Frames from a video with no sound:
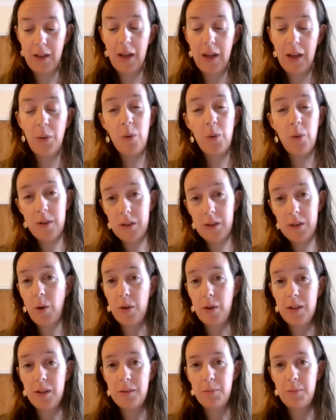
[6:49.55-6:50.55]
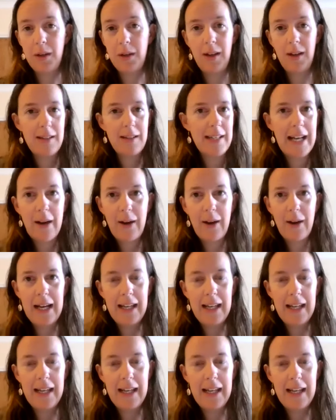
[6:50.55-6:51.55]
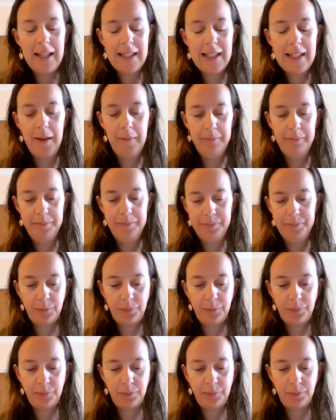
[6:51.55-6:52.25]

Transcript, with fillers: It once was, but it's now alien to him